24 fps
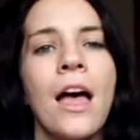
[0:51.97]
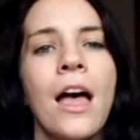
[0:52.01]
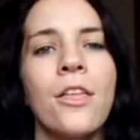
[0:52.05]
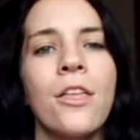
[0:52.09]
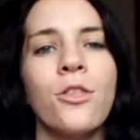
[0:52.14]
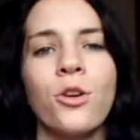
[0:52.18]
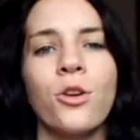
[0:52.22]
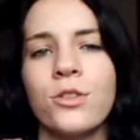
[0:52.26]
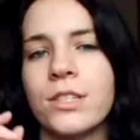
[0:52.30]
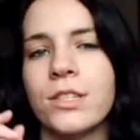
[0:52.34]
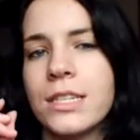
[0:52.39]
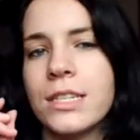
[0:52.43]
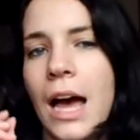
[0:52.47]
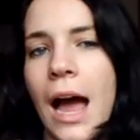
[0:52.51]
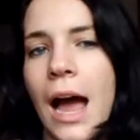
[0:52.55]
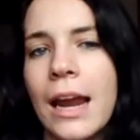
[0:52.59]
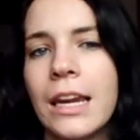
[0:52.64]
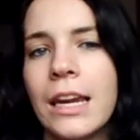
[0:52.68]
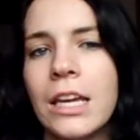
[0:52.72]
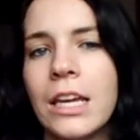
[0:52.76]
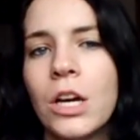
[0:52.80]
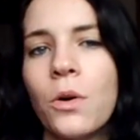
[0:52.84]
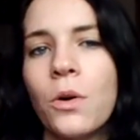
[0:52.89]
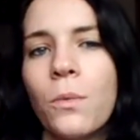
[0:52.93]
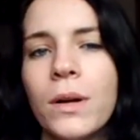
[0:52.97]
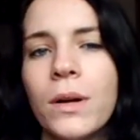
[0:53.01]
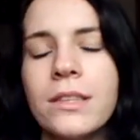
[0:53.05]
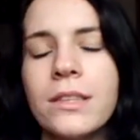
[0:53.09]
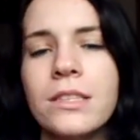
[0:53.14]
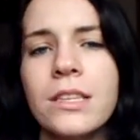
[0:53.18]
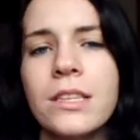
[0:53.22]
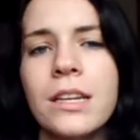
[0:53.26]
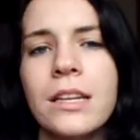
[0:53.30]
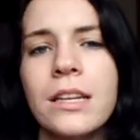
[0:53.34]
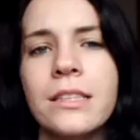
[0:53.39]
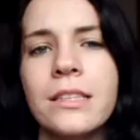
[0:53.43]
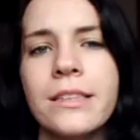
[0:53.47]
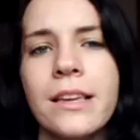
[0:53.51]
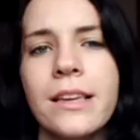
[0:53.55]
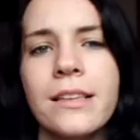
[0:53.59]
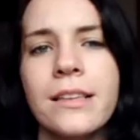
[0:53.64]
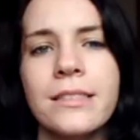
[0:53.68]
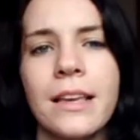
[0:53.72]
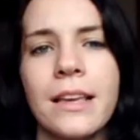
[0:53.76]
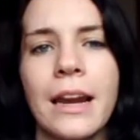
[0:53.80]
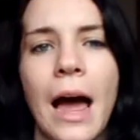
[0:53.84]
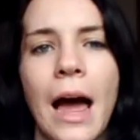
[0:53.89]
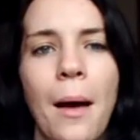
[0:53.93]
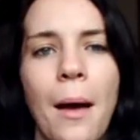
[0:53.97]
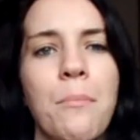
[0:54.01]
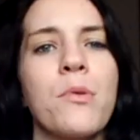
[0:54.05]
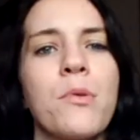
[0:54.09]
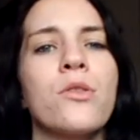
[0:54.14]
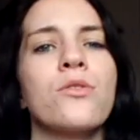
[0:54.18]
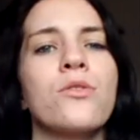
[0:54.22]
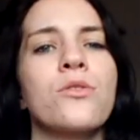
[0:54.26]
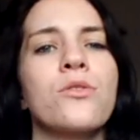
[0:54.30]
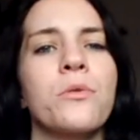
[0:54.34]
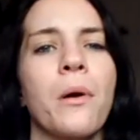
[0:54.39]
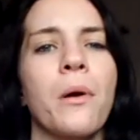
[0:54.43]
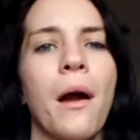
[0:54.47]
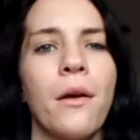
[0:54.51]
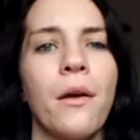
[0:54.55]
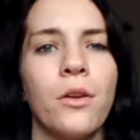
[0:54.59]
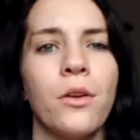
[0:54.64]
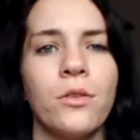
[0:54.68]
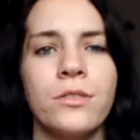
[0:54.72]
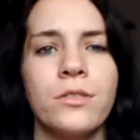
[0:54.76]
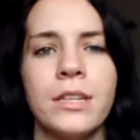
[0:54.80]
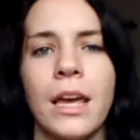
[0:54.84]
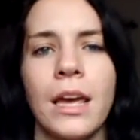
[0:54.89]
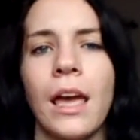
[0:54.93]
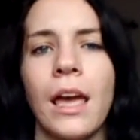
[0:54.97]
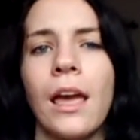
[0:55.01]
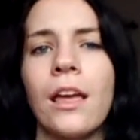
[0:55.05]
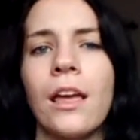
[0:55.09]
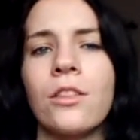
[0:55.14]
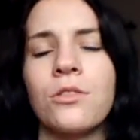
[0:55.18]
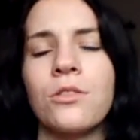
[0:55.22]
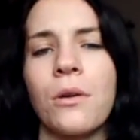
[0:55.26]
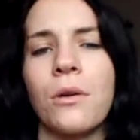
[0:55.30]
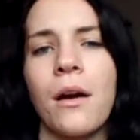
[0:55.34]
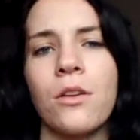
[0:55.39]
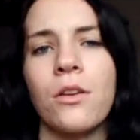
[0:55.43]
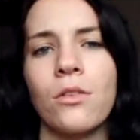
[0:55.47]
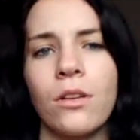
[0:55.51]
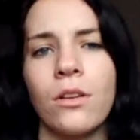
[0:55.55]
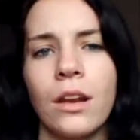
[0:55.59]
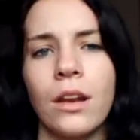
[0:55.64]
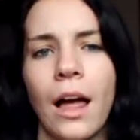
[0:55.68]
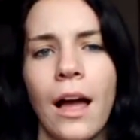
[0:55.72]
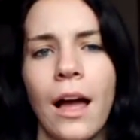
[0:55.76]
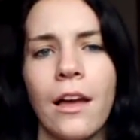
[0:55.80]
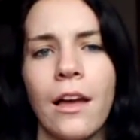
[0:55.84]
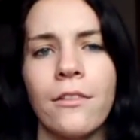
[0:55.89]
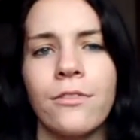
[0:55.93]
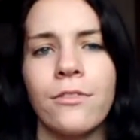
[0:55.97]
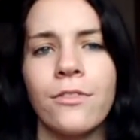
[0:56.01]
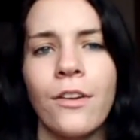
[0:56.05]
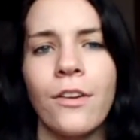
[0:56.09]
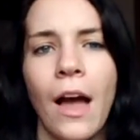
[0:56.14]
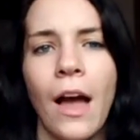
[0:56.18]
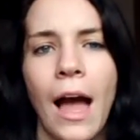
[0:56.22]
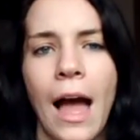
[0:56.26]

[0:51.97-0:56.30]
those tiny coincidences that happen throughout your day, throughout your life?